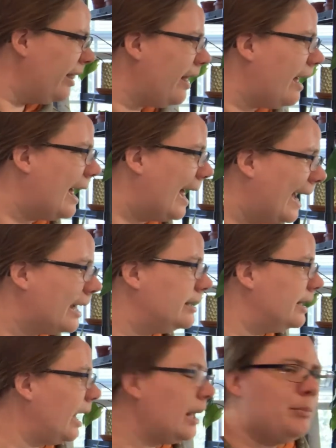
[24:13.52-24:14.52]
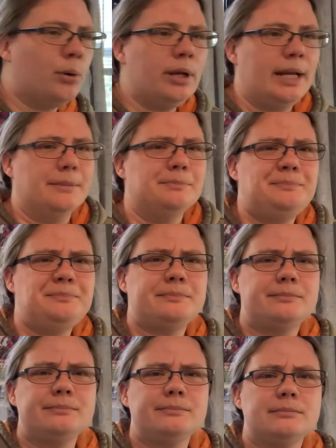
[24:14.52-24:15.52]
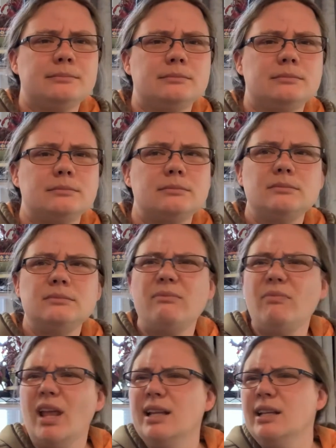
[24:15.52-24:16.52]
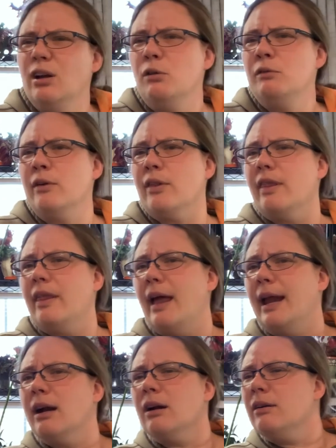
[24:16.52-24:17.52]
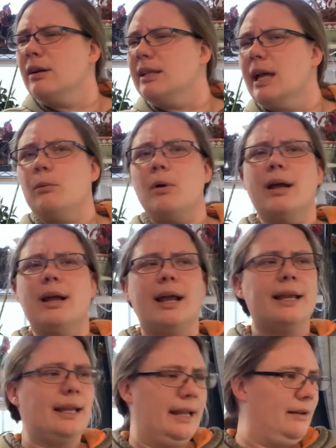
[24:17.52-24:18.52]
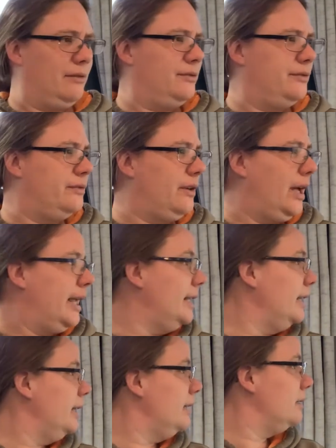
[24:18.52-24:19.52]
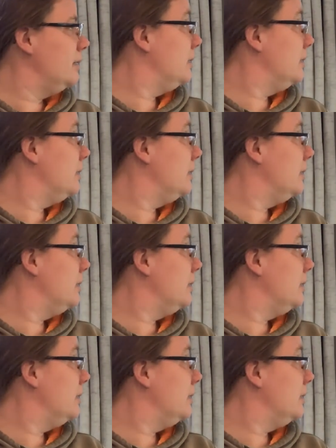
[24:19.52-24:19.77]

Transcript: the heck did I put it? Is it over there? Is that why I can't find it?